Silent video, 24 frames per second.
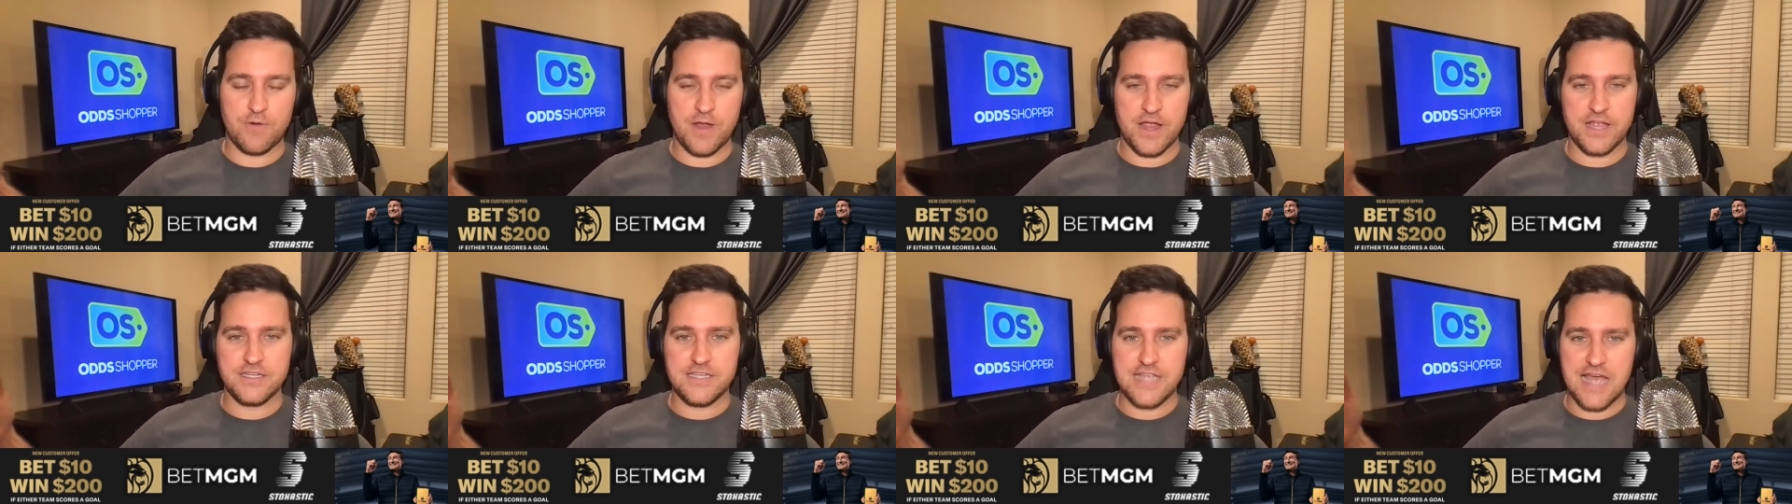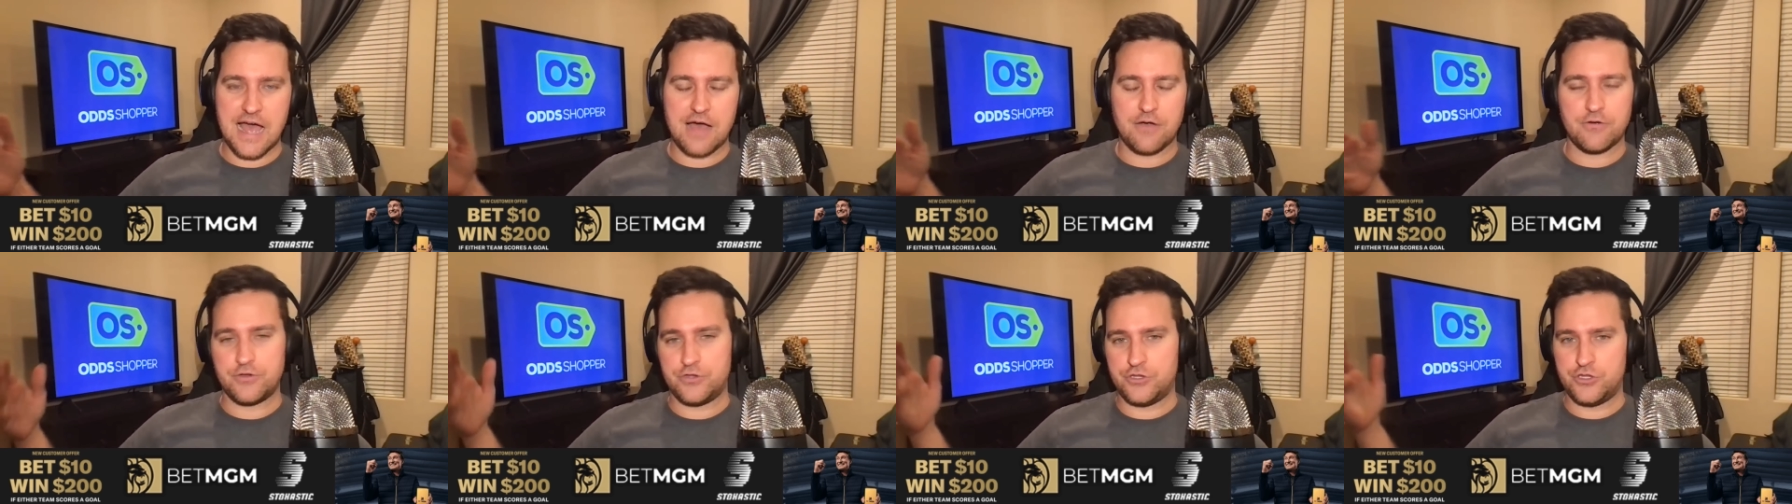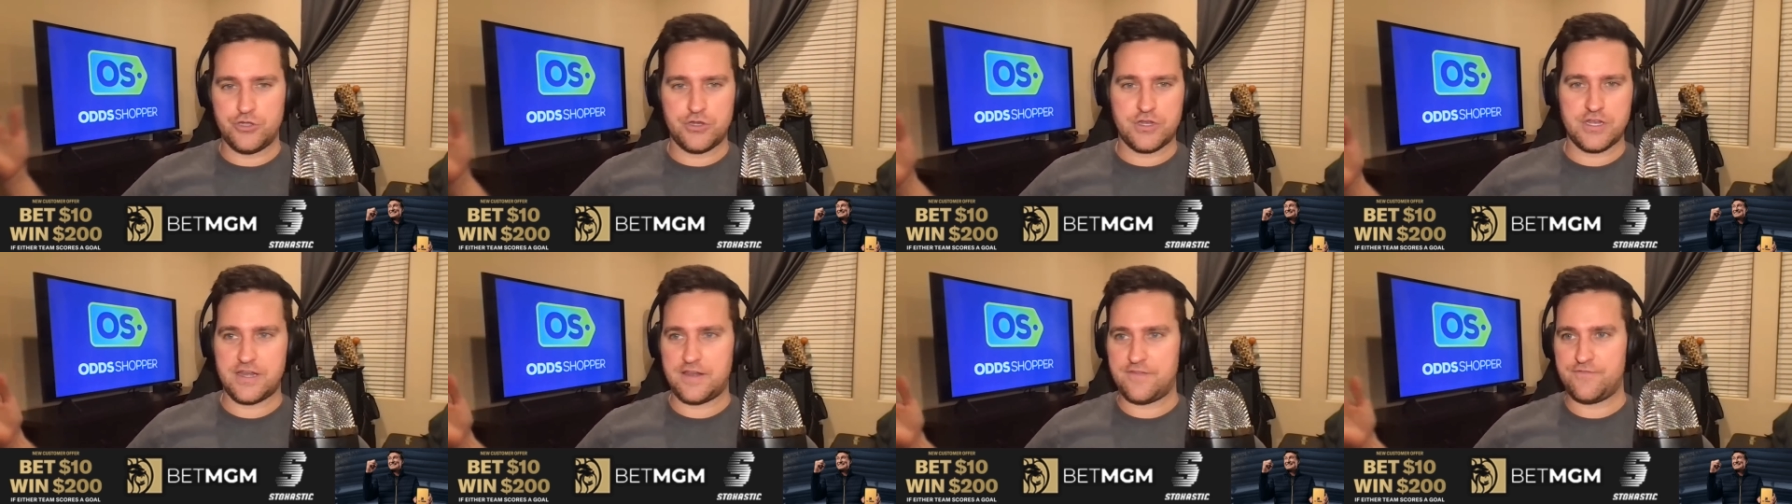rained out and
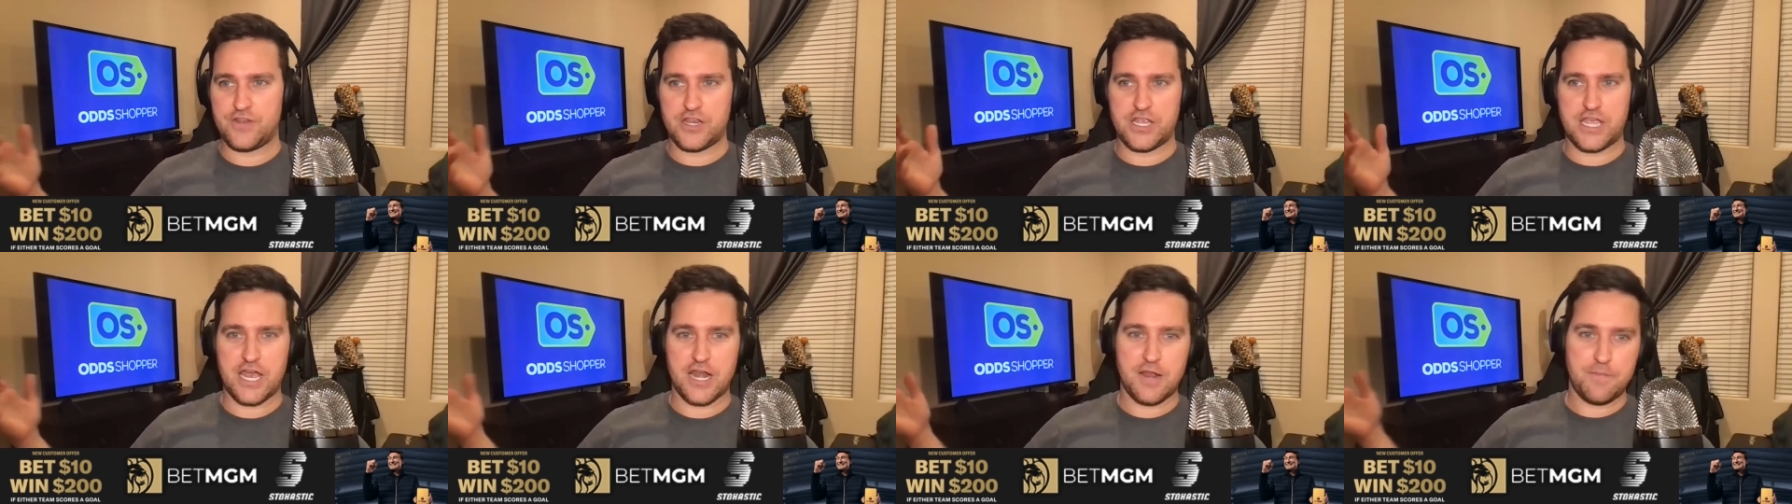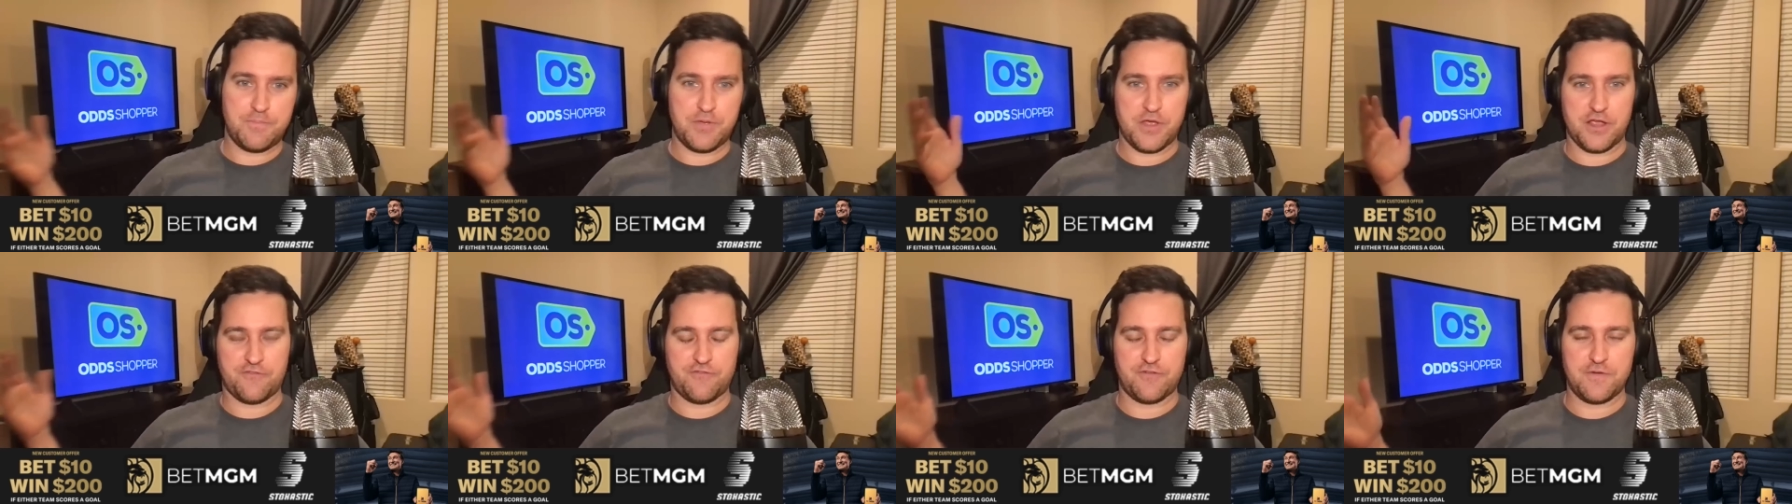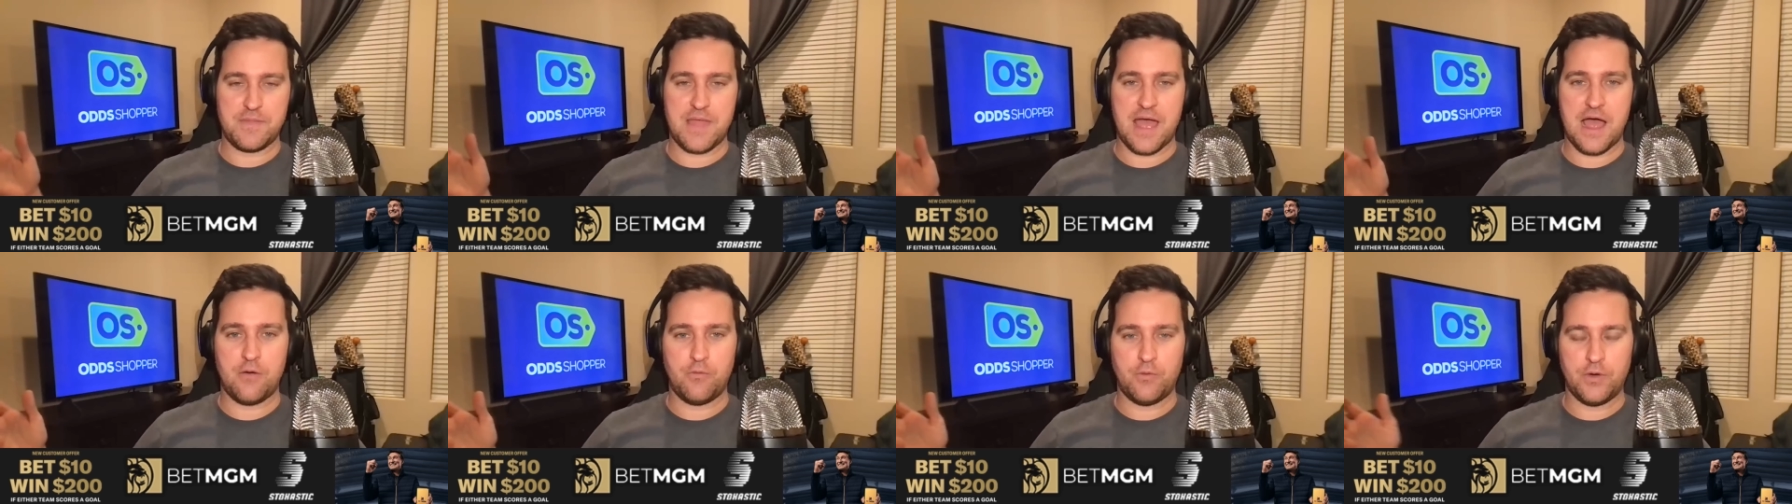you didn't even get a pick
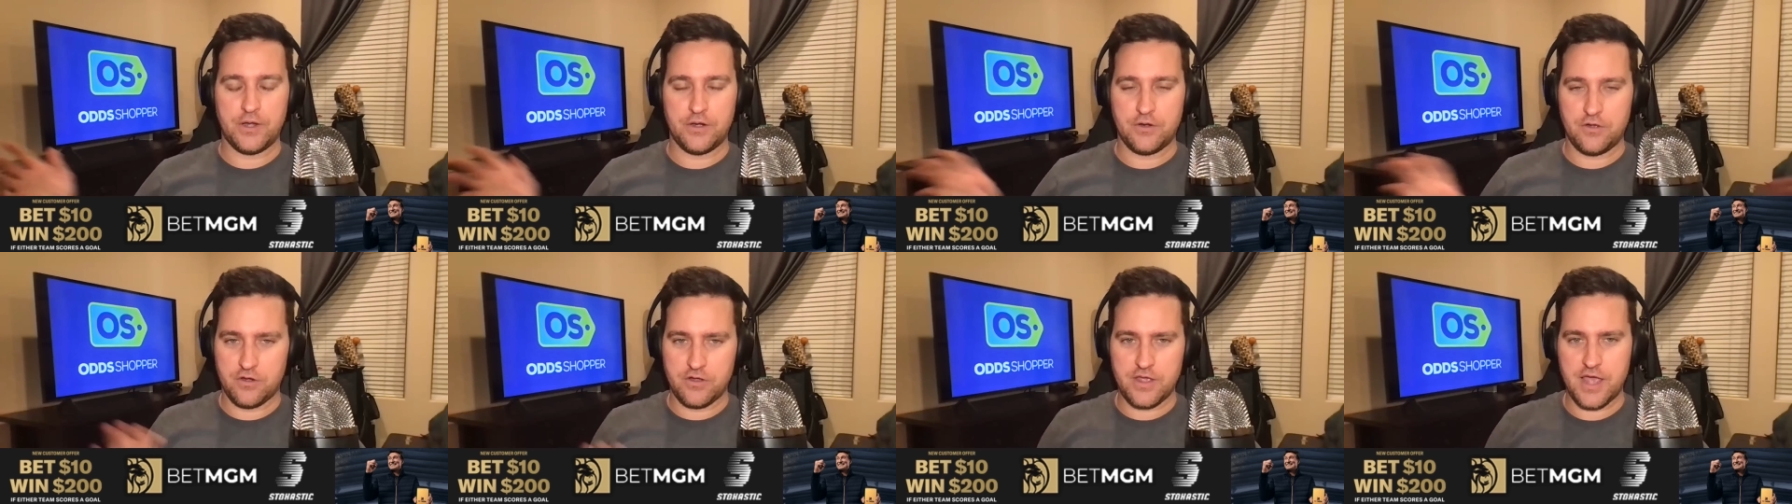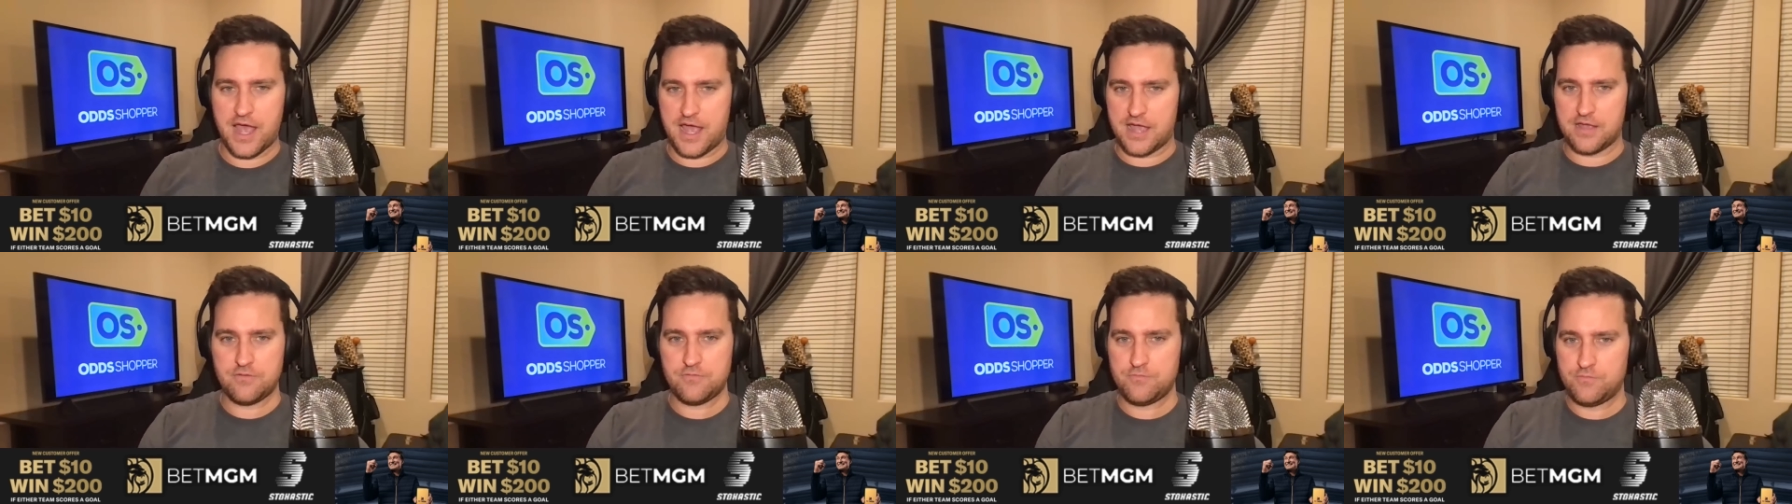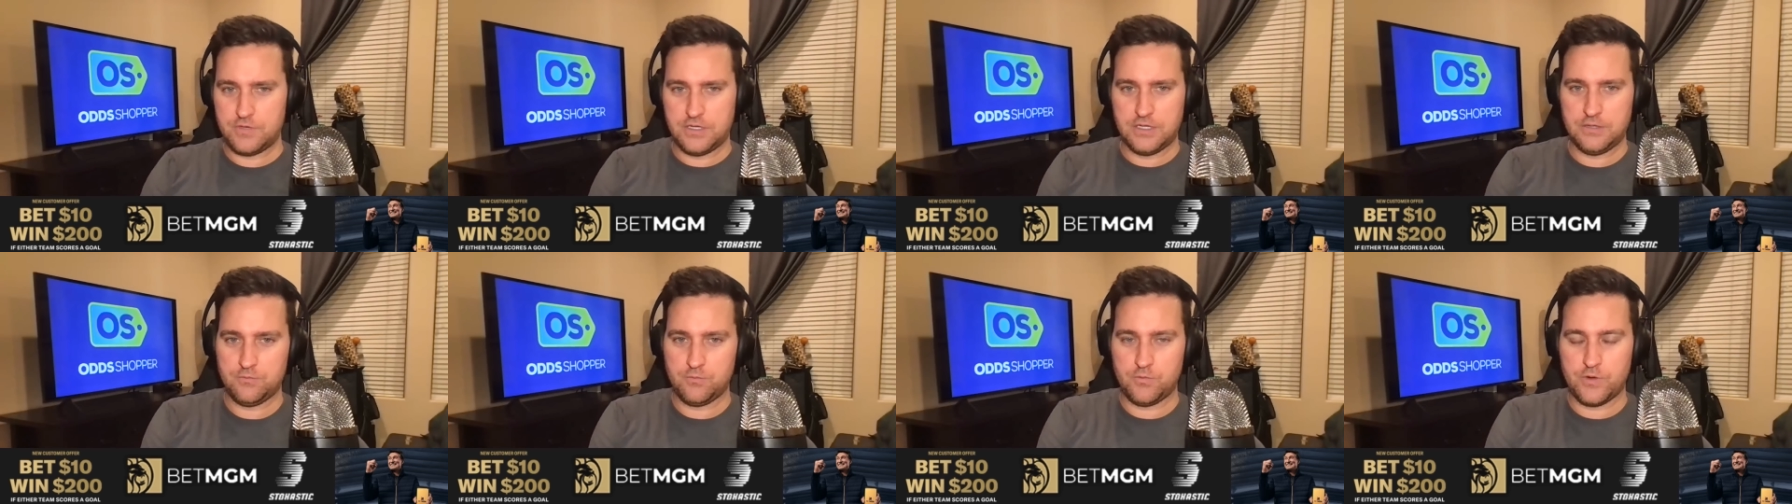from that one. Okay.
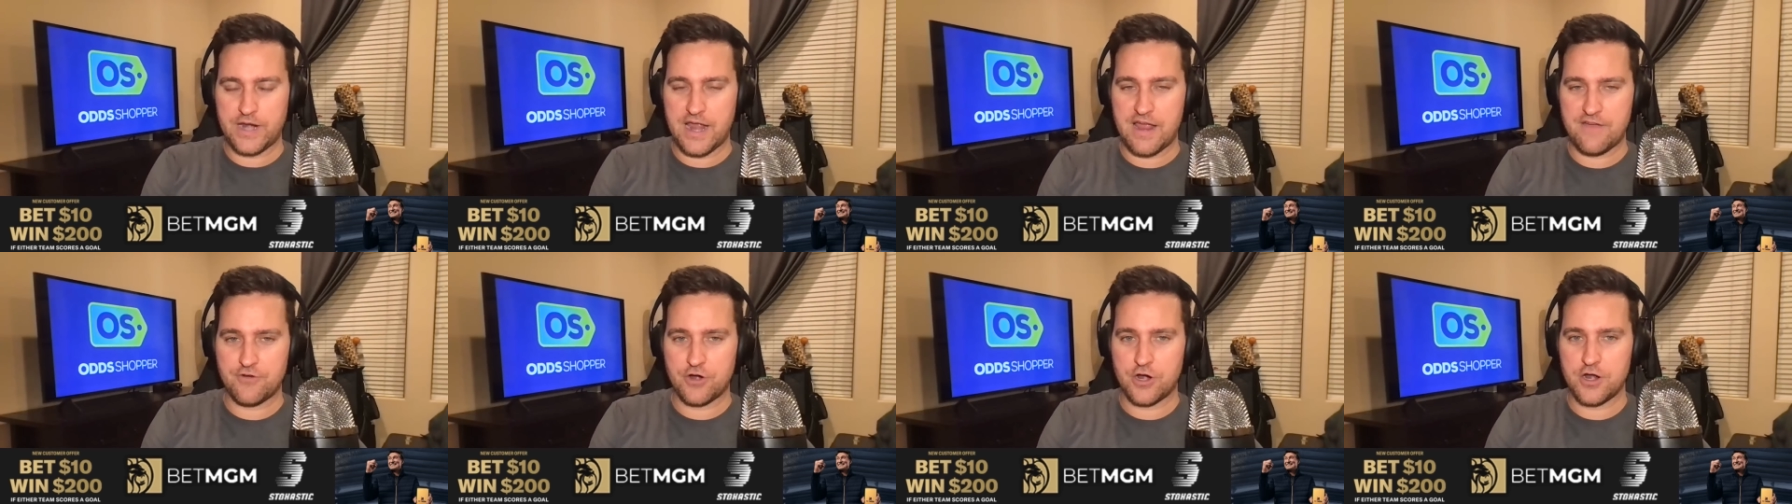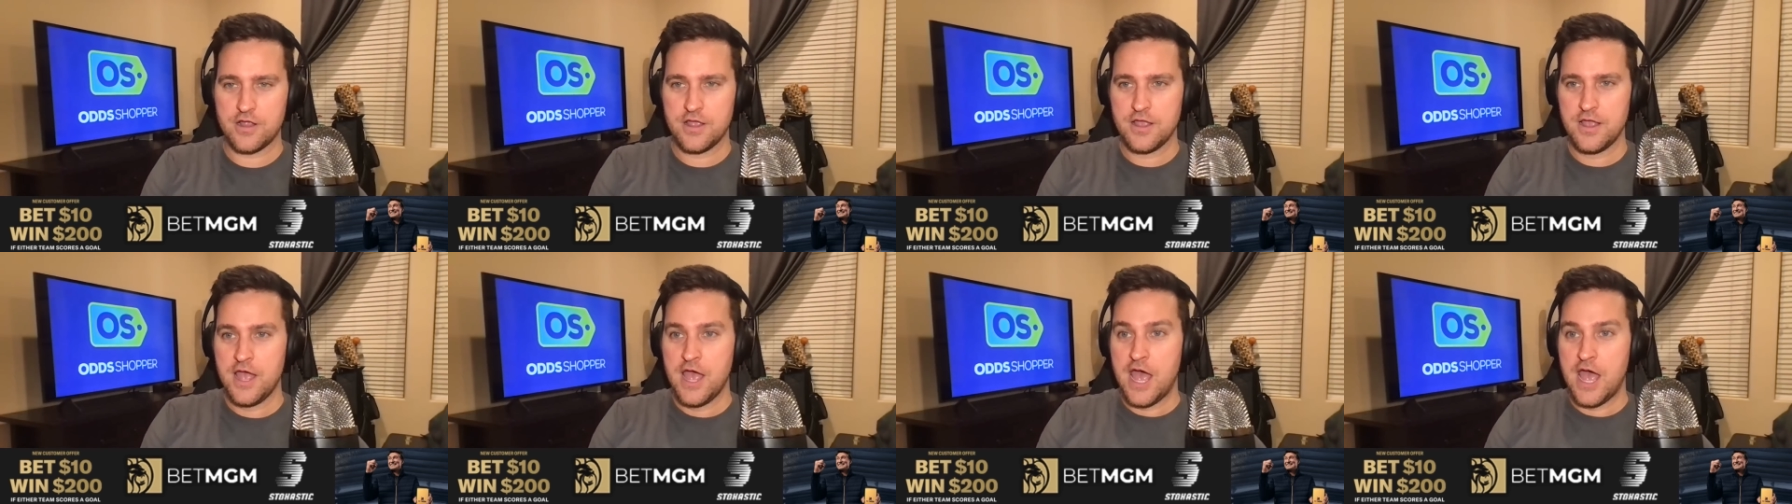Well, whatever.